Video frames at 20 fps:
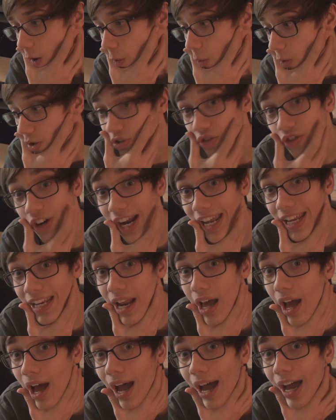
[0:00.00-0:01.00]
was great.
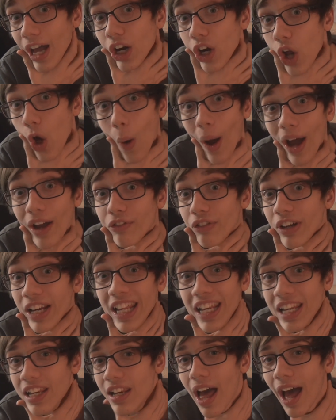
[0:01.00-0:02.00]
I don't know, I
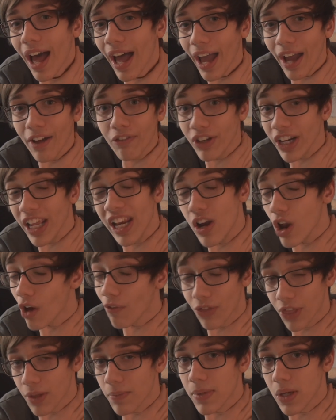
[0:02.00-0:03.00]
really
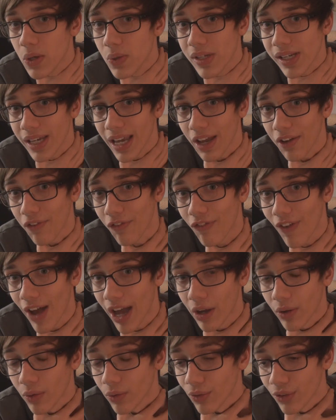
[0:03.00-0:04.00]
loved the music I
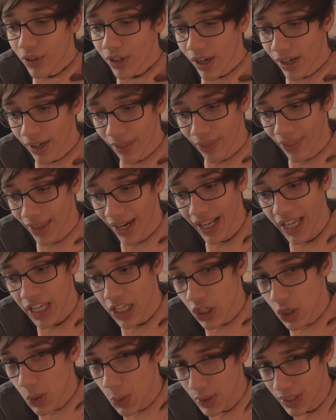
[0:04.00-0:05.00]
found and that I
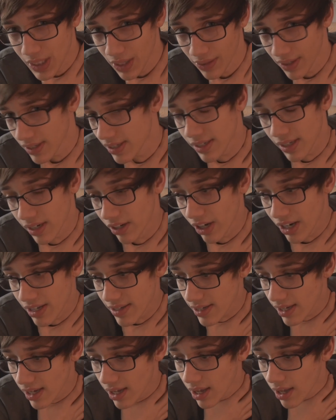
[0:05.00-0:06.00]
used in this
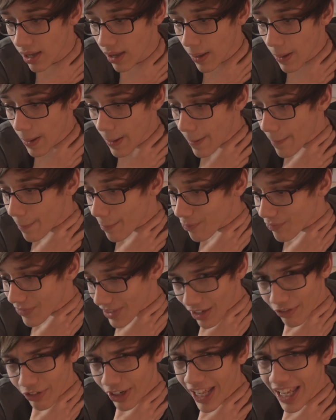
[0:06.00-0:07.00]
series.
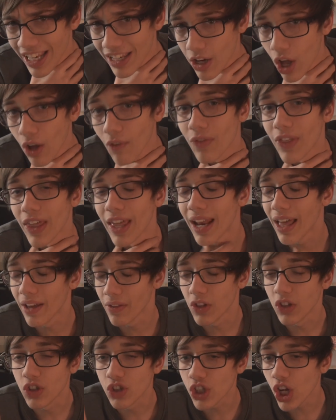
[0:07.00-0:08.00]
I really loved it.
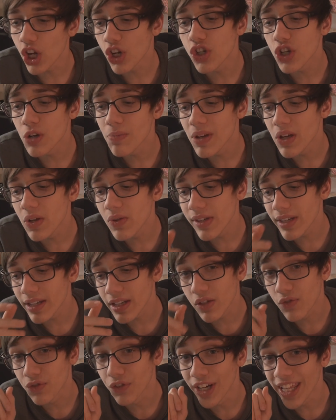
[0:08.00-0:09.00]
Like, the dungeon music
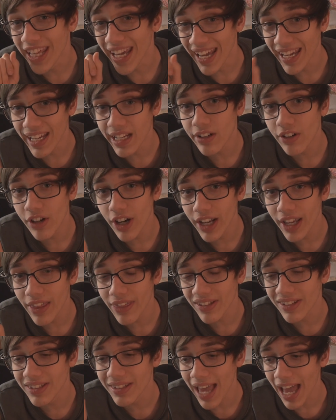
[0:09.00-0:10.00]
is really eerie,
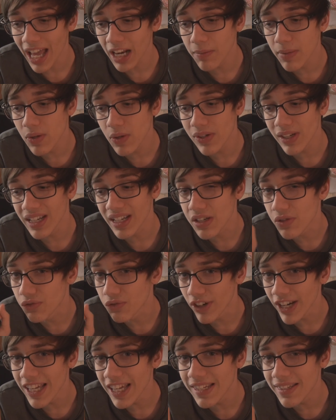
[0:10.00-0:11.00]
the sad music is
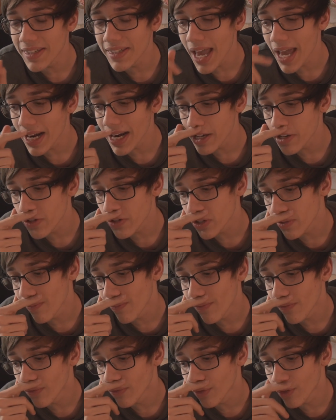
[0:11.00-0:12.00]
really sad. I used
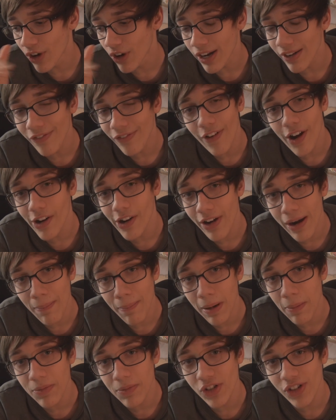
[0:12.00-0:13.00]
some great Fire
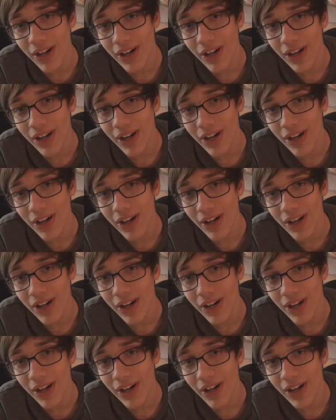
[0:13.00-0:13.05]
Emblem